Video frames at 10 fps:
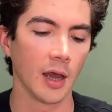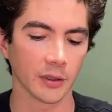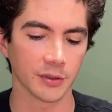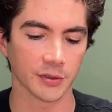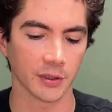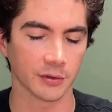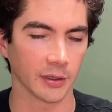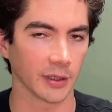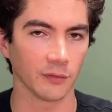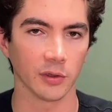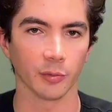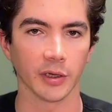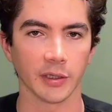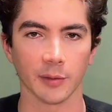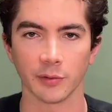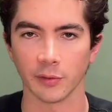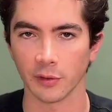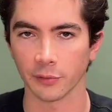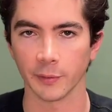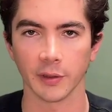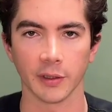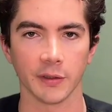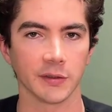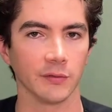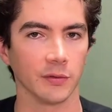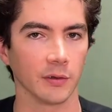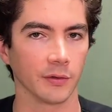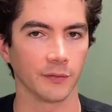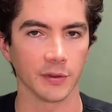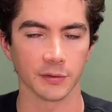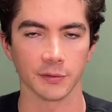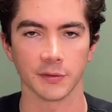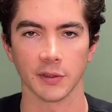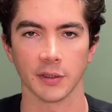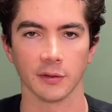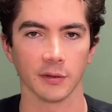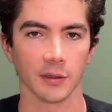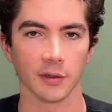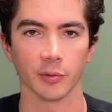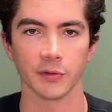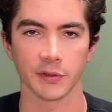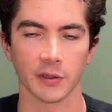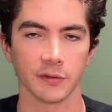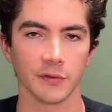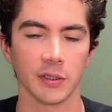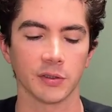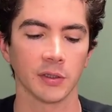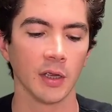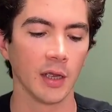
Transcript: I'm just going to try to give you the breakdown between all three lines, give you all the features and the pros and cons of each,